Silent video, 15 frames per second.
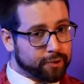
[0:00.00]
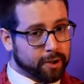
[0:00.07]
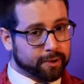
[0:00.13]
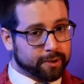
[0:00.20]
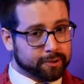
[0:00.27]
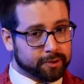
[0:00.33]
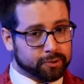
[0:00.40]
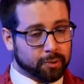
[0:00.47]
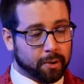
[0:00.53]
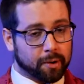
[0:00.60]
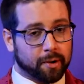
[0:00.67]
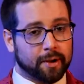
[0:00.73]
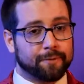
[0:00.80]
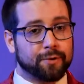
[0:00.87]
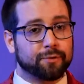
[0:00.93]
juggling
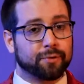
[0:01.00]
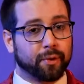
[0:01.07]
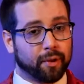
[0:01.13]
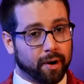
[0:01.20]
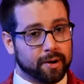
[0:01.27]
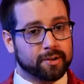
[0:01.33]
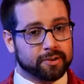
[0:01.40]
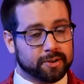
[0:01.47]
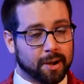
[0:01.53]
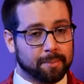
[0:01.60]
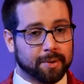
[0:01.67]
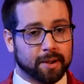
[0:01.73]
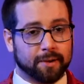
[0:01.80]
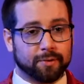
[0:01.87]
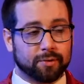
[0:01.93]
tutorial. If you've learned
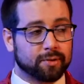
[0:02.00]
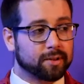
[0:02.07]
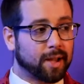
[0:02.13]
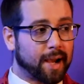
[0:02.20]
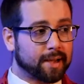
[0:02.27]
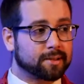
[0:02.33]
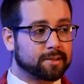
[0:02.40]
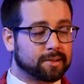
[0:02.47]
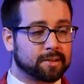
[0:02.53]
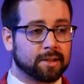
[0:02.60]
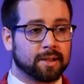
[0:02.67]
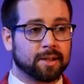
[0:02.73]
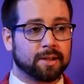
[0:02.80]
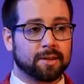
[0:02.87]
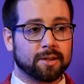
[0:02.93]
something, if you liked
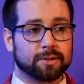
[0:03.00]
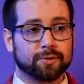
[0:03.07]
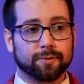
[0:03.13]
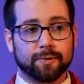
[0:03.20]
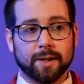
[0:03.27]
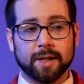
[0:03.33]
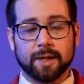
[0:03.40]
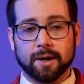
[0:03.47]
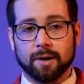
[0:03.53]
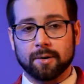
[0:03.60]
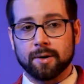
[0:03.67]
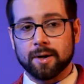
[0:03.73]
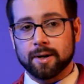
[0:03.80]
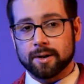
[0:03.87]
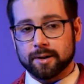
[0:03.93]
this video,
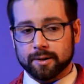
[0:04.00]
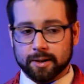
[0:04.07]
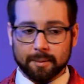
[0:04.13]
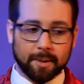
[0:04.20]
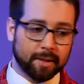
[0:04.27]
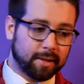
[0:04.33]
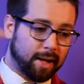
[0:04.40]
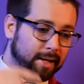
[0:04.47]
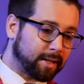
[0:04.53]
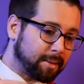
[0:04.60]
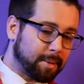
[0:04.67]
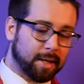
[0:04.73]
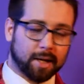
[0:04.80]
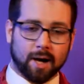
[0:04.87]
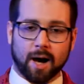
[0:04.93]
give me a like, give
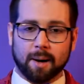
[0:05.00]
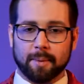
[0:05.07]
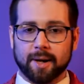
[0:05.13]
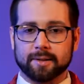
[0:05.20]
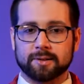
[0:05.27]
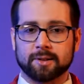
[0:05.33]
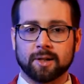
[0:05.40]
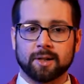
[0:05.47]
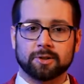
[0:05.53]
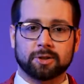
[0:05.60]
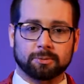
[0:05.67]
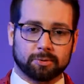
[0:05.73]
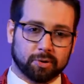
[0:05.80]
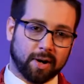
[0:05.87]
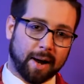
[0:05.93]
me a comment,
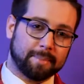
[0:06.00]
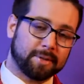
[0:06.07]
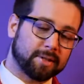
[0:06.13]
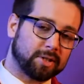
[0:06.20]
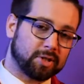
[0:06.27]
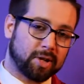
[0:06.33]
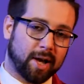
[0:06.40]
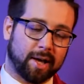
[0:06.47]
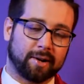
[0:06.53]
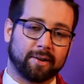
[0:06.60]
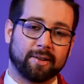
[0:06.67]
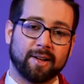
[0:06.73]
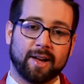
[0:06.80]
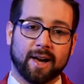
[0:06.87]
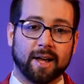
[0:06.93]
subscribe to the
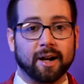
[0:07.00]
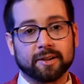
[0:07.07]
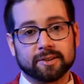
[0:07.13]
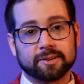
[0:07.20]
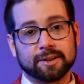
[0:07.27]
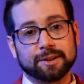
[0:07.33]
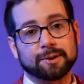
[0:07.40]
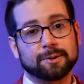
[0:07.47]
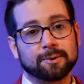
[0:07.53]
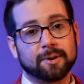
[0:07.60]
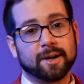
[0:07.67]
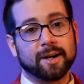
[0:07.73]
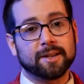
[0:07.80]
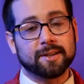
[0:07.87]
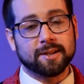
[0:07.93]
channel, and I'll see you
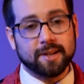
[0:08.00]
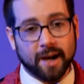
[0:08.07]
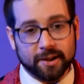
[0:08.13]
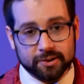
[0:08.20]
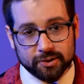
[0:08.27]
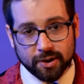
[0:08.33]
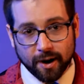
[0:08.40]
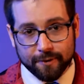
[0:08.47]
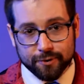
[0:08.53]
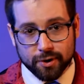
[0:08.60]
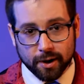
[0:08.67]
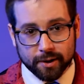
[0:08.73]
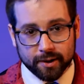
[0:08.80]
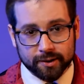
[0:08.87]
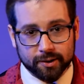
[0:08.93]
in the next scarf
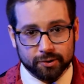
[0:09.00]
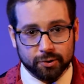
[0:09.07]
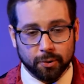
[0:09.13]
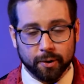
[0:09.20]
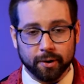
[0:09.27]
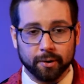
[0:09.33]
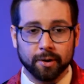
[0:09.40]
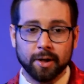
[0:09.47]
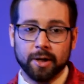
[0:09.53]
juggling tutorial.